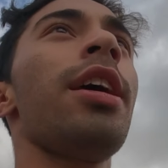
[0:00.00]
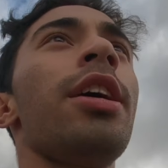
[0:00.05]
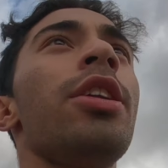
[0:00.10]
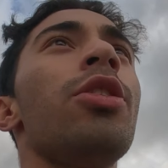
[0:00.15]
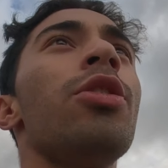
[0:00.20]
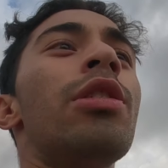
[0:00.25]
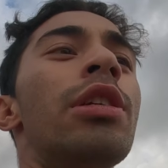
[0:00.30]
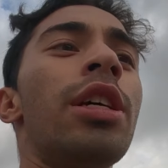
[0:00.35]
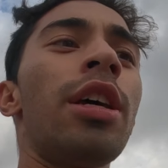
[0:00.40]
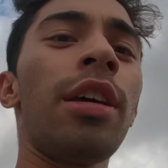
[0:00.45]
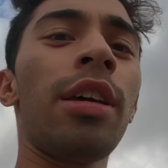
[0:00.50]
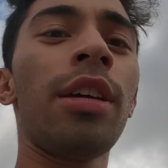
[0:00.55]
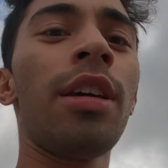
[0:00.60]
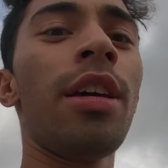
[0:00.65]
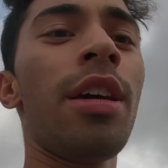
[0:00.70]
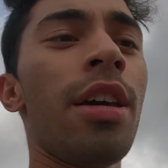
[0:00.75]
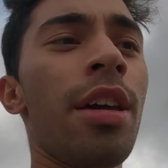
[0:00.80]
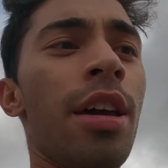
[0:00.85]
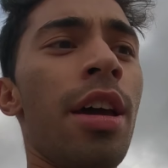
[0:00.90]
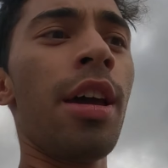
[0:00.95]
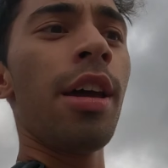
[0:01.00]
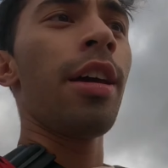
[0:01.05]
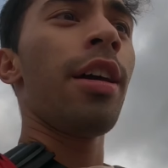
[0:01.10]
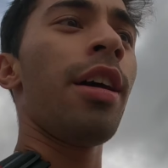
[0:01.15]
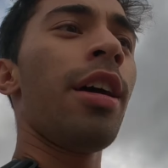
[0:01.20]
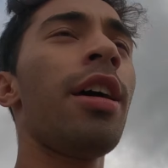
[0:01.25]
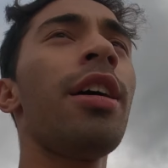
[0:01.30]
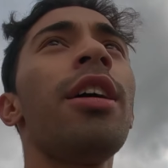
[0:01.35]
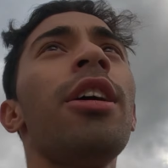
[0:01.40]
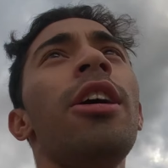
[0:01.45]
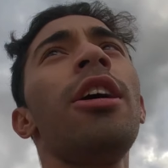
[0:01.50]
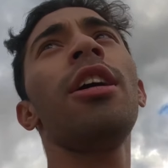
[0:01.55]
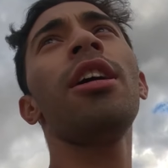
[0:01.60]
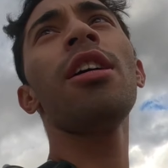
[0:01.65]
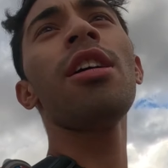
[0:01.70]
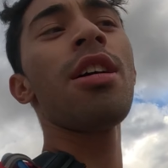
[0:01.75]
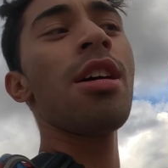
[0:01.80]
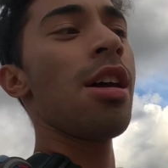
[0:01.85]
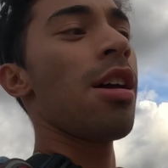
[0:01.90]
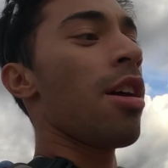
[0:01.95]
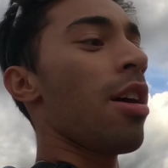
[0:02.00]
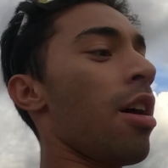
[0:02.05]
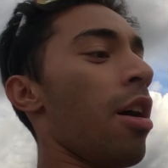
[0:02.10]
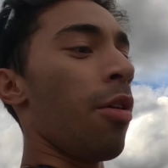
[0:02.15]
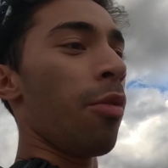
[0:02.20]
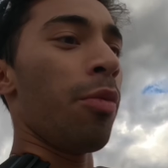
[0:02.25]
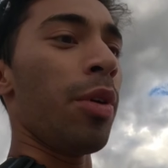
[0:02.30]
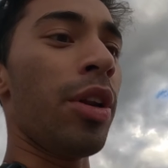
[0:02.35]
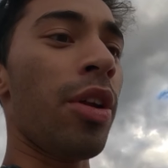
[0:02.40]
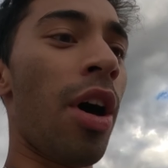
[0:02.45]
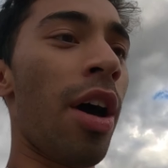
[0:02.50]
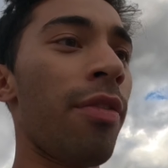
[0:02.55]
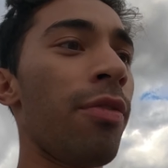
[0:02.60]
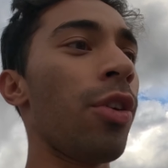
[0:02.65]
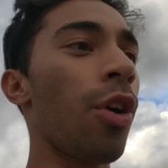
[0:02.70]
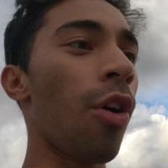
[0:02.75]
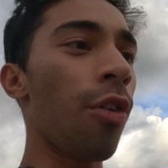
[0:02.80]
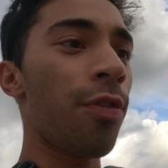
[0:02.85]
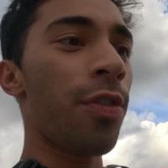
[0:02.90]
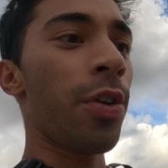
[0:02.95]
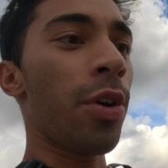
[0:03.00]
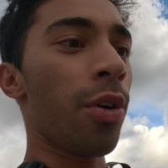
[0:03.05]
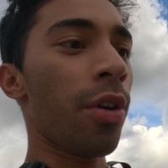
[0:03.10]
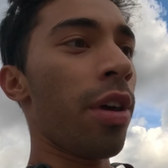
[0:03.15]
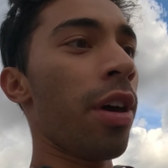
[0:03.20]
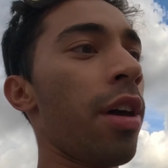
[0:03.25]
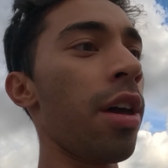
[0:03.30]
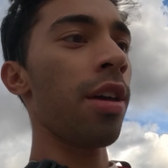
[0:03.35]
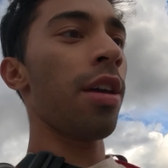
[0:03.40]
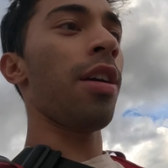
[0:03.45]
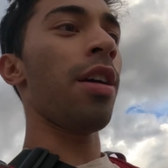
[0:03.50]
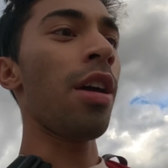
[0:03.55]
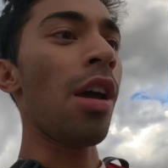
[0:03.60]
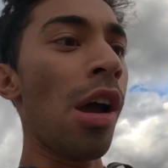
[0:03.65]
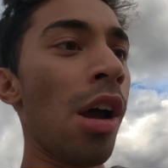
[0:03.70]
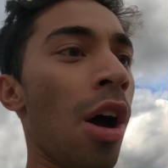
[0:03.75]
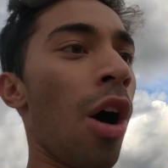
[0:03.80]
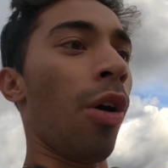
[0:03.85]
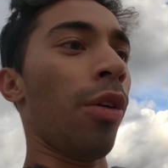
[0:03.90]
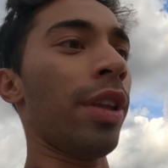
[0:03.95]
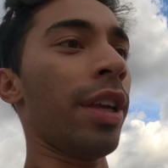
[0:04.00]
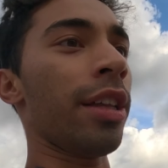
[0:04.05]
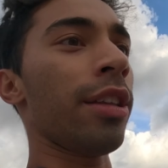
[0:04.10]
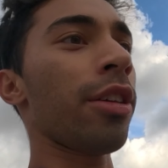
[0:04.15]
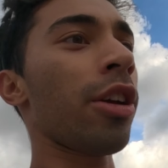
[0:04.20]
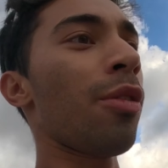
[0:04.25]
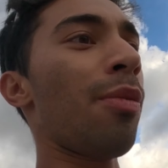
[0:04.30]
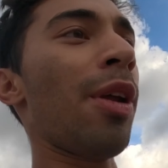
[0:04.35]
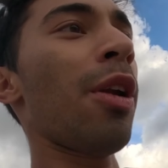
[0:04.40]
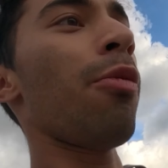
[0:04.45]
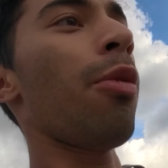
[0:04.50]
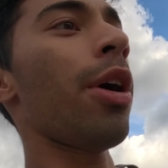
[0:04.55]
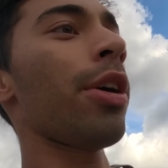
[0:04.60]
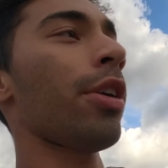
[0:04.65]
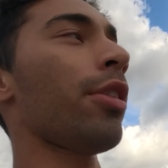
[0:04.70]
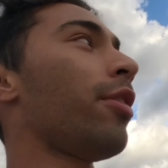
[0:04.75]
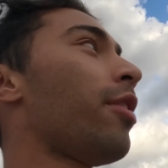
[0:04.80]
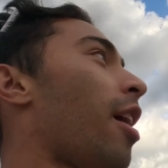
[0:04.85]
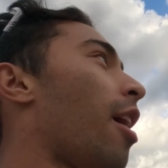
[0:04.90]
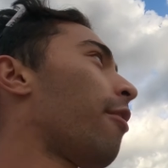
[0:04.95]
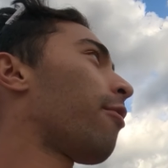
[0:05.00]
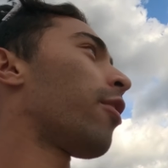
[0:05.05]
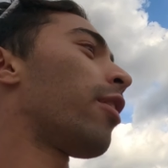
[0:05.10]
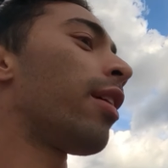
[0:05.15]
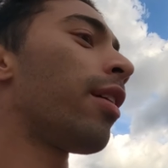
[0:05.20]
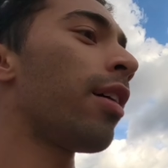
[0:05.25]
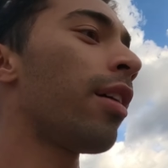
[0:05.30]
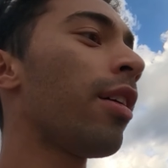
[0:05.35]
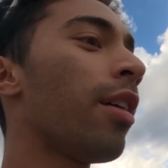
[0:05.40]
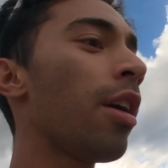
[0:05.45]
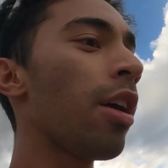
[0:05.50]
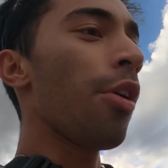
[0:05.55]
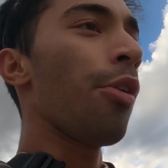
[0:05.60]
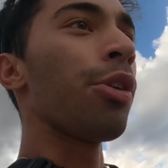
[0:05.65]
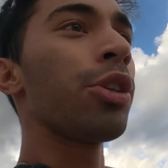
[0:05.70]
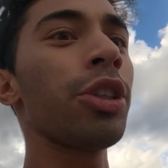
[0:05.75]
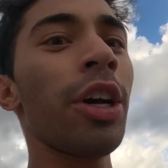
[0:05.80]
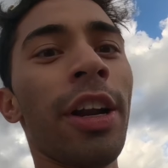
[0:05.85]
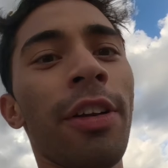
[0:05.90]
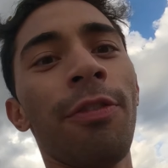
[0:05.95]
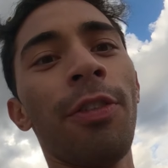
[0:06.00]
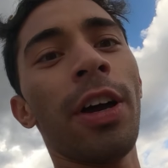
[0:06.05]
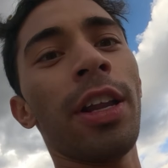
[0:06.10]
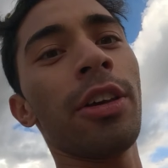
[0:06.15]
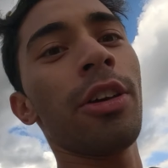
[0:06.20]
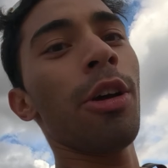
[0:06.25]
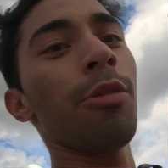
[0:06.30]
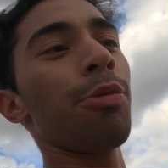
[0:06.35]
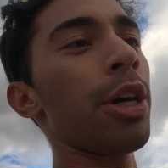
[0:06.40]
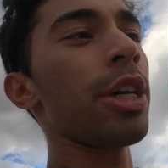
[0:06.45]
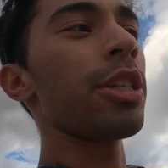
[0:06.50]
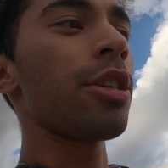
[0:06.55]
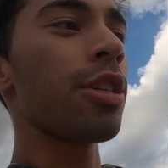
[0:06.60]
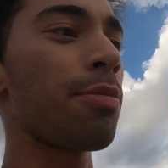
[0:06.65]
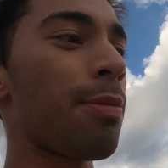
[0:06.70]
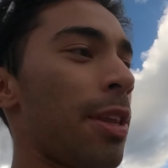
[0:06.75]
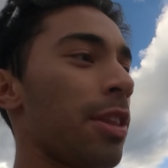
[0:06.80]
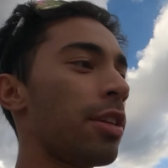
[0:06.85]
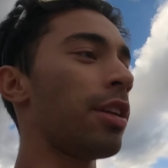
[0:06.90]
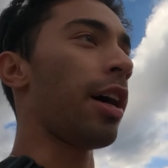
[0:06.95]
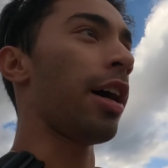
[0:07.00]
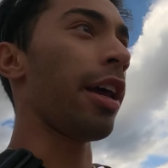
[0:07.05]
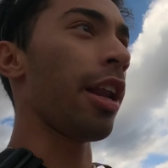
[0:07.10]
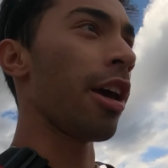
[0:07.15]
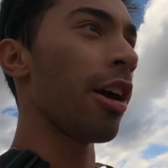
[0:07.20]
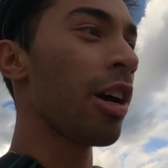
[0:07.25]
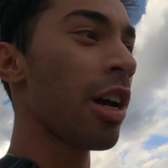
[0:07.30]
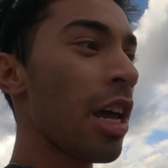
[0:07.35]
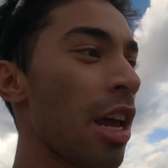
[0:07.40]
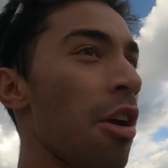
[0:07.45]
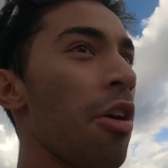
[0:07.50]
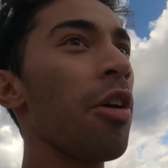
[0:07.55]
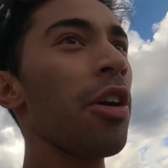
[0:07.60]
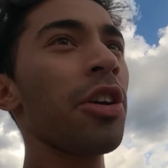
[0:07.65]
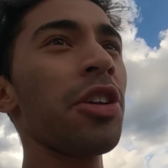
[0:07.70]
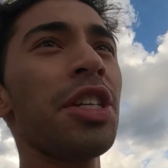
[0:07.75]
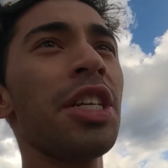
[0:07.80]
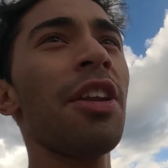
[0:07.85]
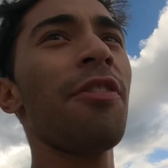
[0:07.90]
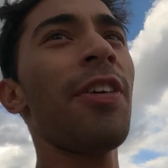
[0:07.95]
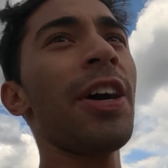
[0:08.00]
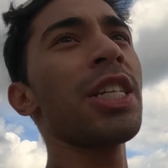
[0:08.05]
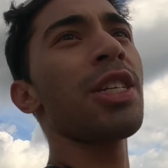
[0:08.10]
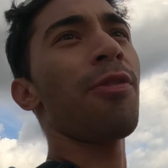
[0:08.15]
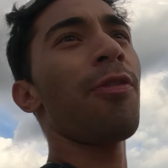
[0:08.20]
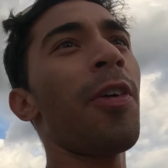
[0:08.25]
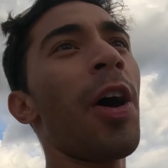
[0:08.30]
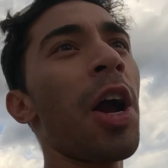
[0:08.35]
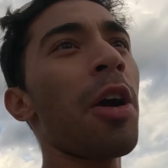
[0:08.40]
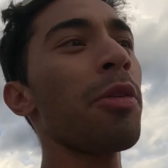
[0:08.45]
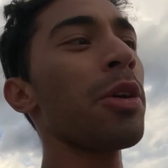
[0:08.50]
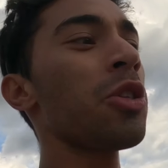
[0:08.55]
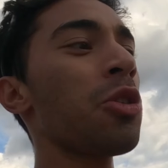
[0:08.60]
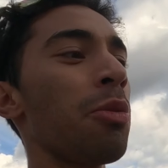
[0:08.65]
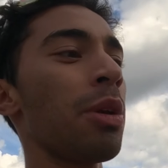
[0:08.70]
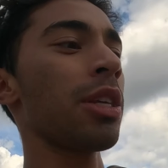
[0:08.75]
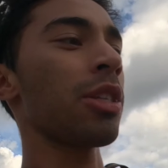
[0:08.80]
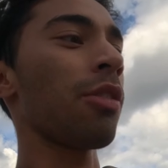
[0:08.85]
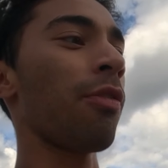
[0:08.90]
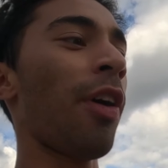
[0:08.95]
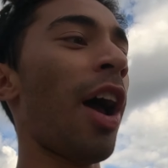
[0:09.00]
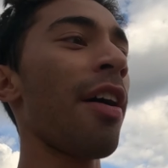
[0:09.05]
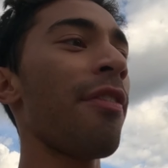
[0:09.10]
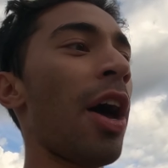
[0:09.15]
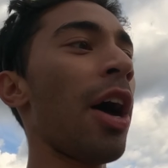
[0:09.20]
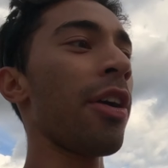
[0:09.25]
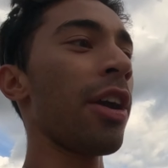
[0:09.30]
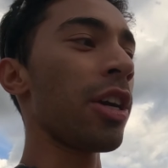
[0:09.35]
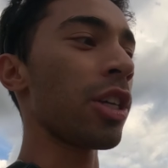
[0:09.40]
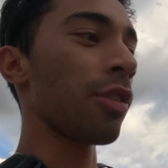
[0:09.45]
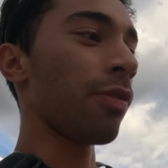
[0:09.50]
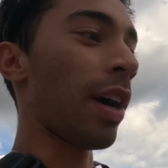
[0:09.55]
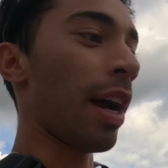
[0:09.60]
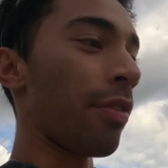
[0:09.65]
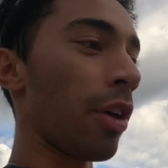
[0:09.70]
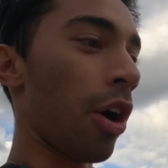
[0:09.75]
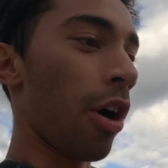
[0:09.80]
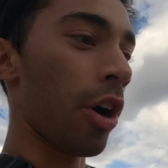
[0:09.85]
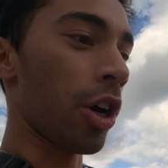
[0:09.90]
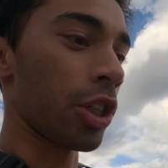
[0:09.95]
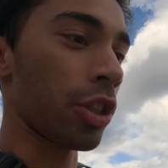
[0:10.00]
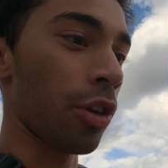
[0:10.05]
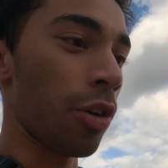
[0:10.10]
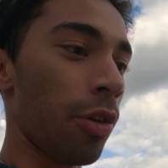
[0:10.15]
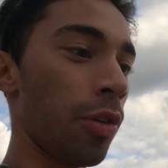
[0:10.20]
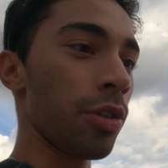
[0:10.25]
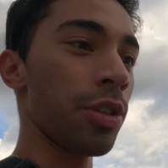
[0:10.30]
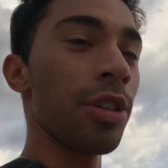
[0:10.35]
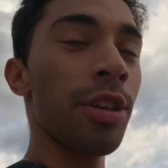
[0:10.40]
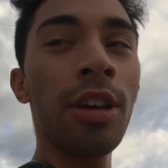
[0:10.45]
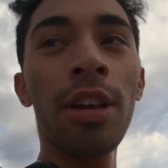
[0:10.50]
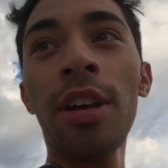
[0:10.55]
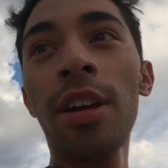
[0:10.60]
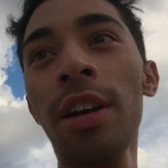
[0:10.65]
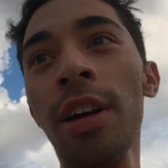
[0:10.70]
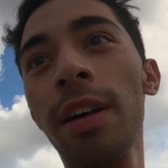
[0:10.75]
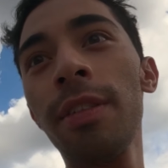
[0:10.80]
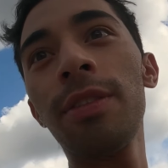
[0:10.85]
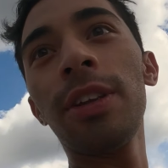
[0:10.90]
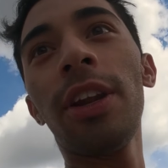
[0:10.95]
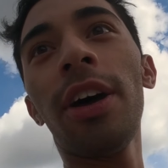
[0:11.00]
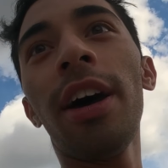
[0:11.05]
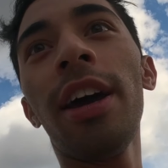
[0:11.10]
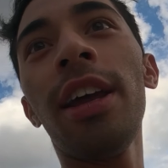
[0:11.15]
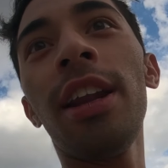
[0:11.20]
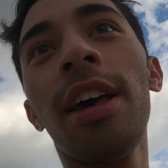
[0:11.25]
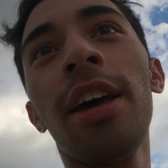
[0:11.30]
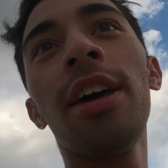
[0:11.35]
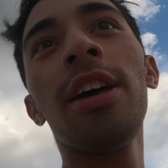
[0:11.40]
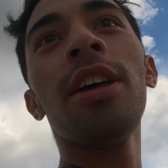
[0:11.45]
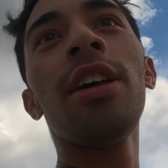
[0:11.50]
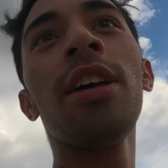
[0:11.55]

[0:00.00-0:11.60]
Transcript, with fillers: Sand Dunes. Like up to that with us. We don't have no food, only a little bit of water to left. We're trying to find a place to spend the night. We're gonna need to find some firewood so we can survive out here, survive the harsh colds of the night.